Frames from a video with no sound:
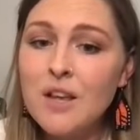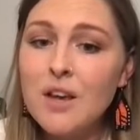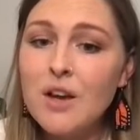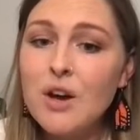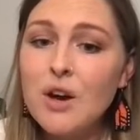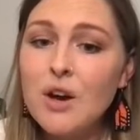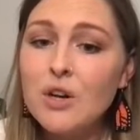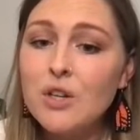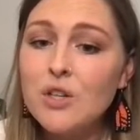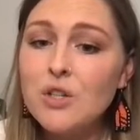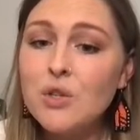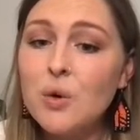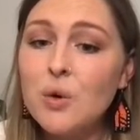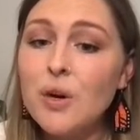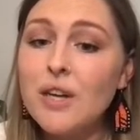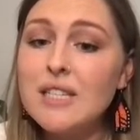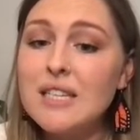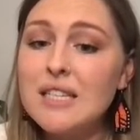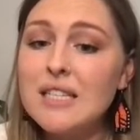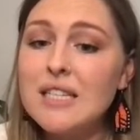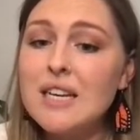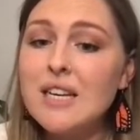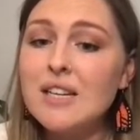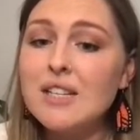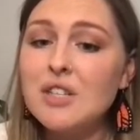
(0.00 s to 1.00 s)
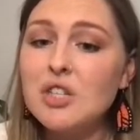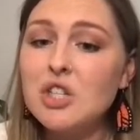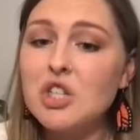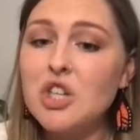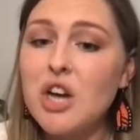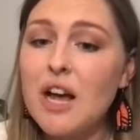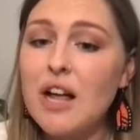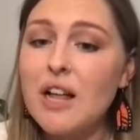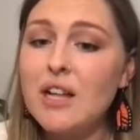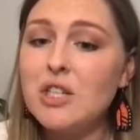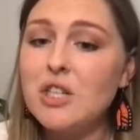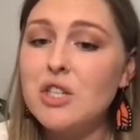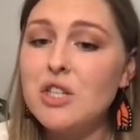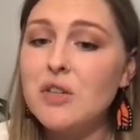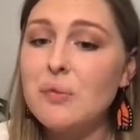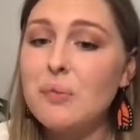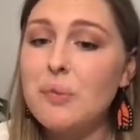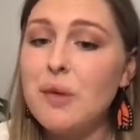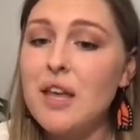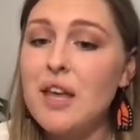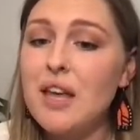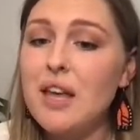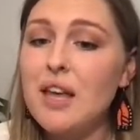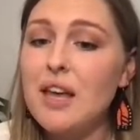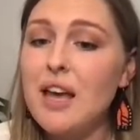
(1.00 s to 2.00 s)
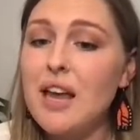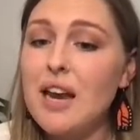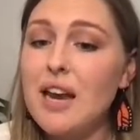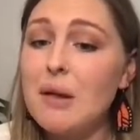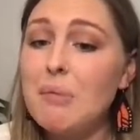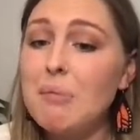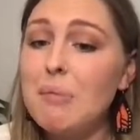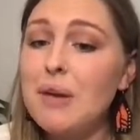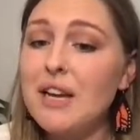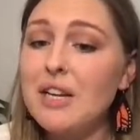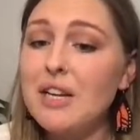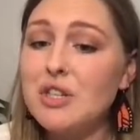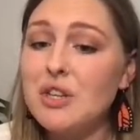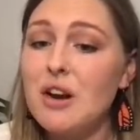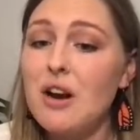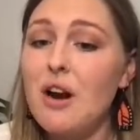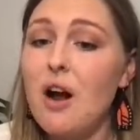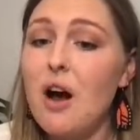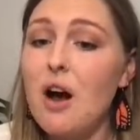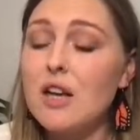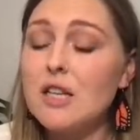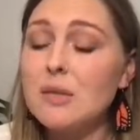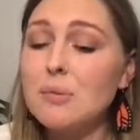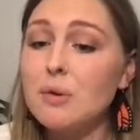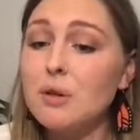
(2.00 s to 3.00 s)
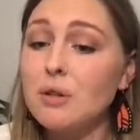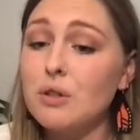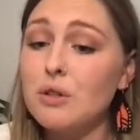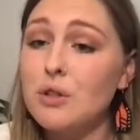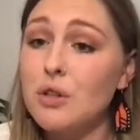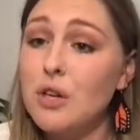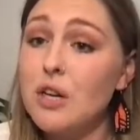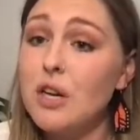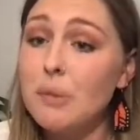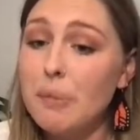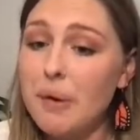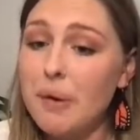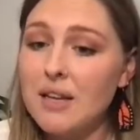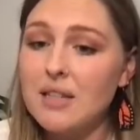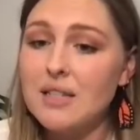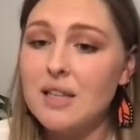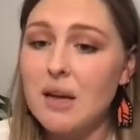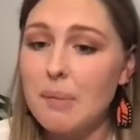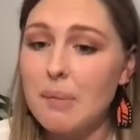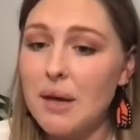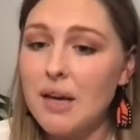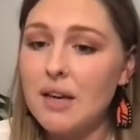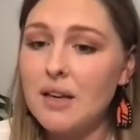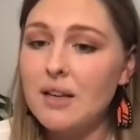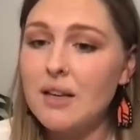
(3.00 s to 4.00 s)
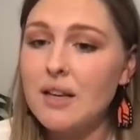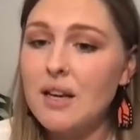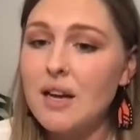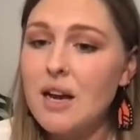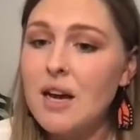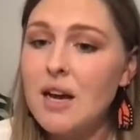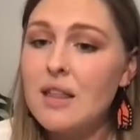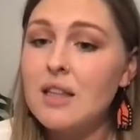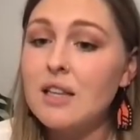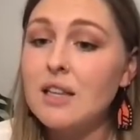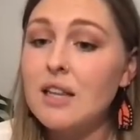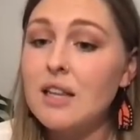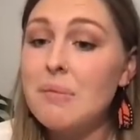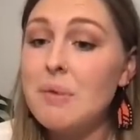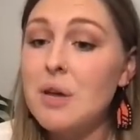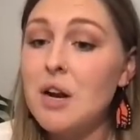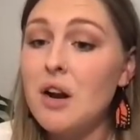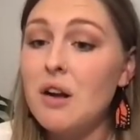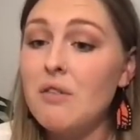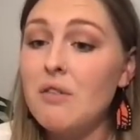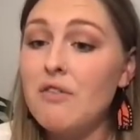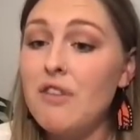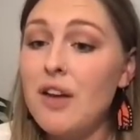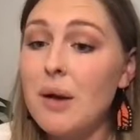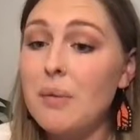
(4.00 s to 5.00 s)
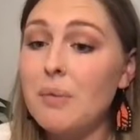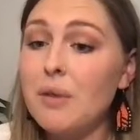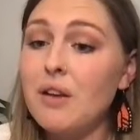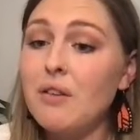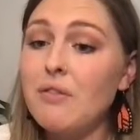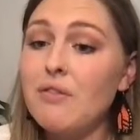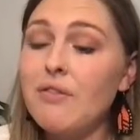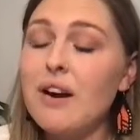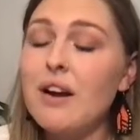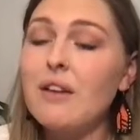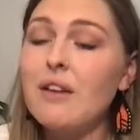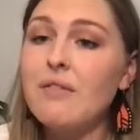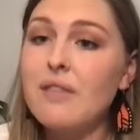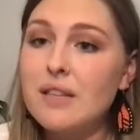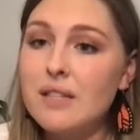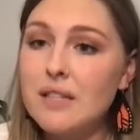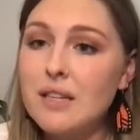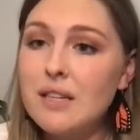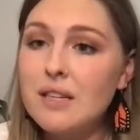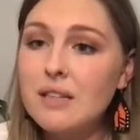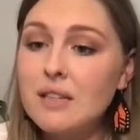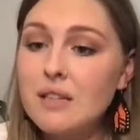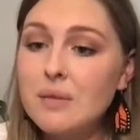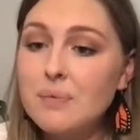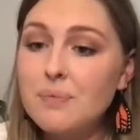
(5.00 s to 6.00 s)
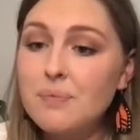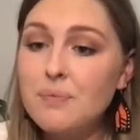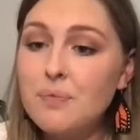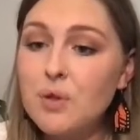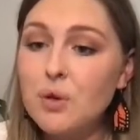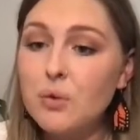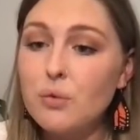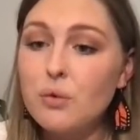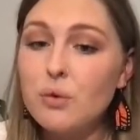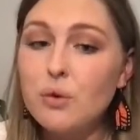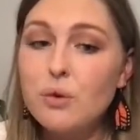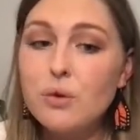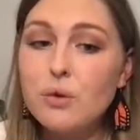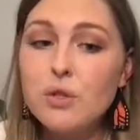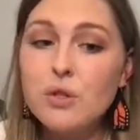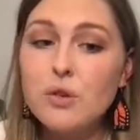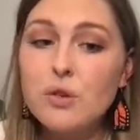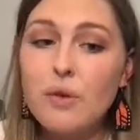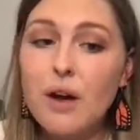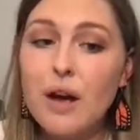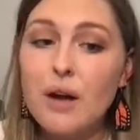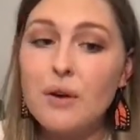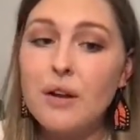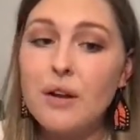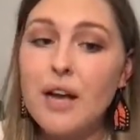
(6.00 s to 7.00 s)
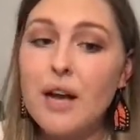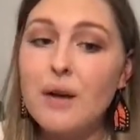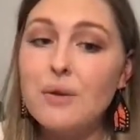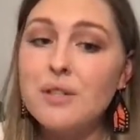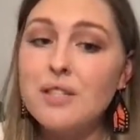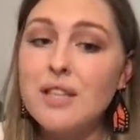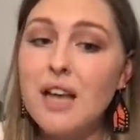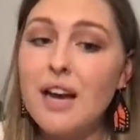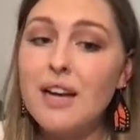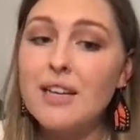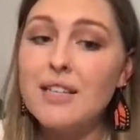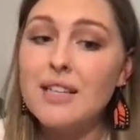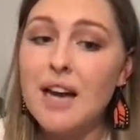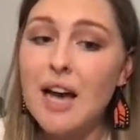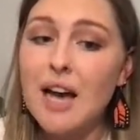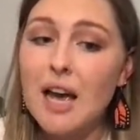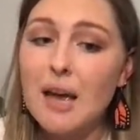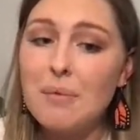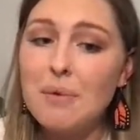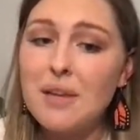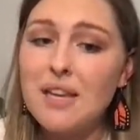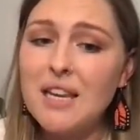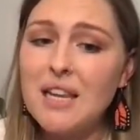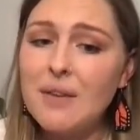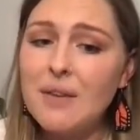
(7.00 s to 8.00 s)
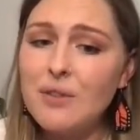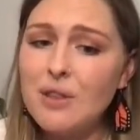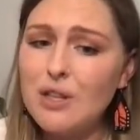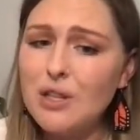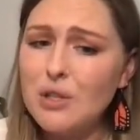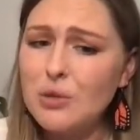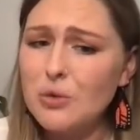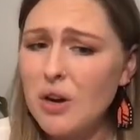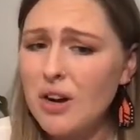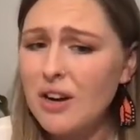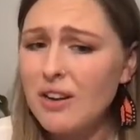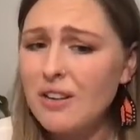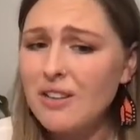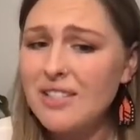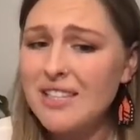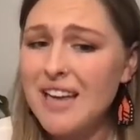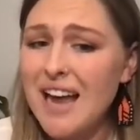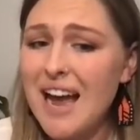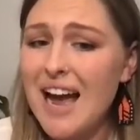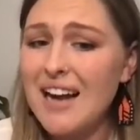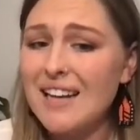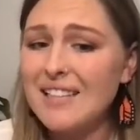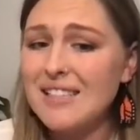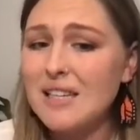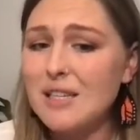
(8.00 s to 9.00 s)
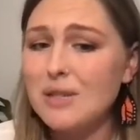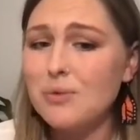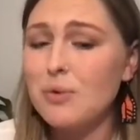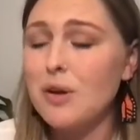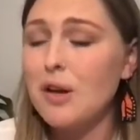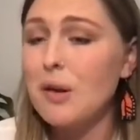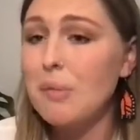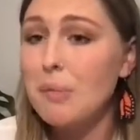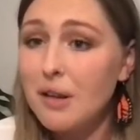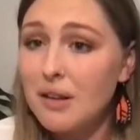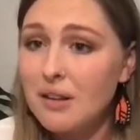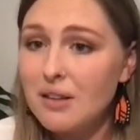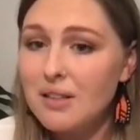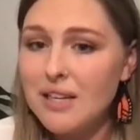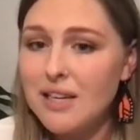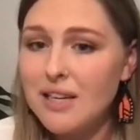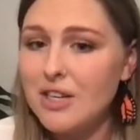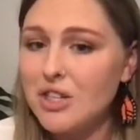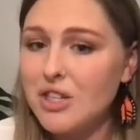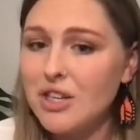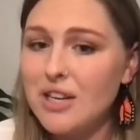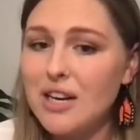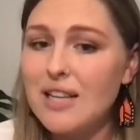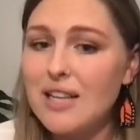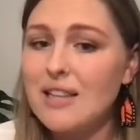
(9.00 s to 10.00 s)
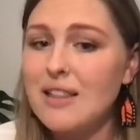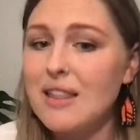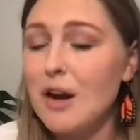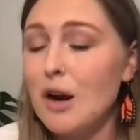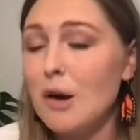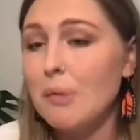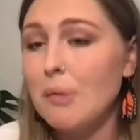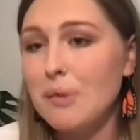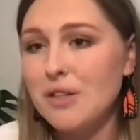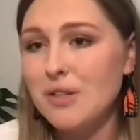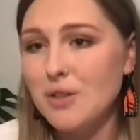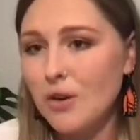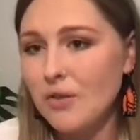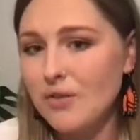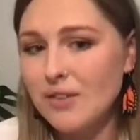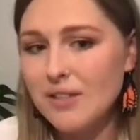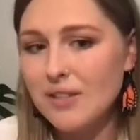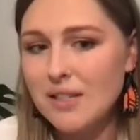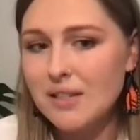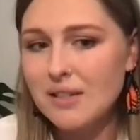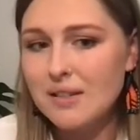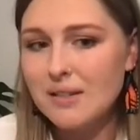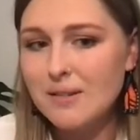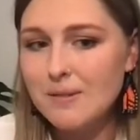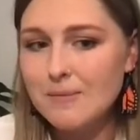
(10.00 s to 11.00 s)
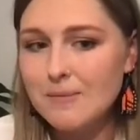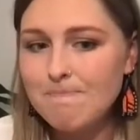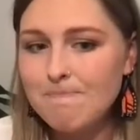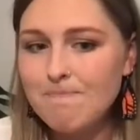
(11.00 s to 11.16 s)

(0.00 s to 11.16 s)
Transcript: Her story details the challenges of being an inpatient in a hospital during a pandemic, the limit on family and friend visits, the rules surrounding outside time, and even the struggles to access rehabilitation and therapy services.